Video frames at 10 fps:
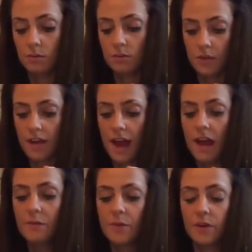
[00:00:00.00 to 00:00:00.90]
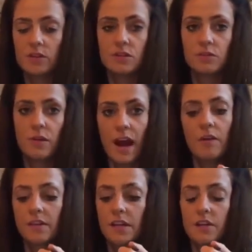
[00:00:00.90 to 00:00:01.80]
Well, yeah, because we're out
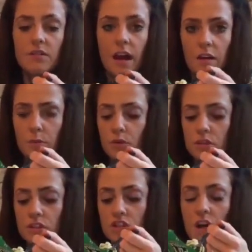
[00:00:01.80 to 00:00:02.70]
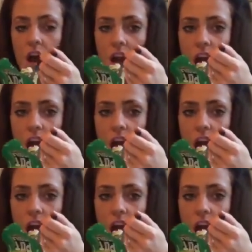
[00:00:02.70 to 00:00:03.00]
the E U now, borders are shut.